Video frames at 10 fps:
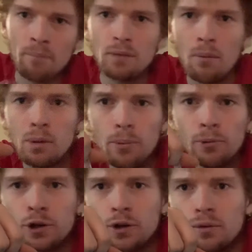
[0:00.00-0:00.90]
I'm gonna
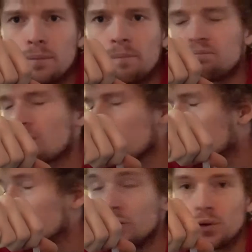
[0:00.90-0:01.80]
be
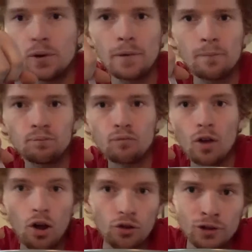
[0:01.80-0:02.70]
reviewing
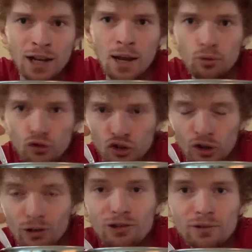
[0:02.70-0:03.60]
other Campbell's
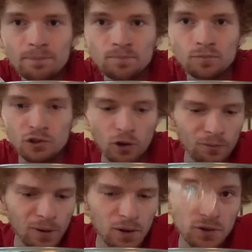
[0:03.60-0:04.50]
Chunkies, so I don't
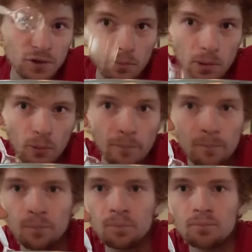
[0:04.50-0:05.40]
think this is the only one.
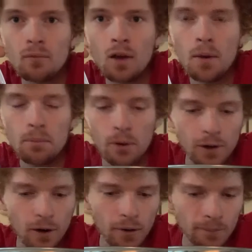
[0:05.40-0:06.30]
But I
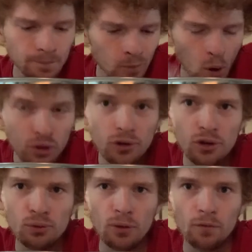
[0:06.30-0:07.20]
want to do this
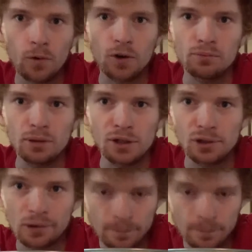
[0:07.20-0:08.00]
one first because,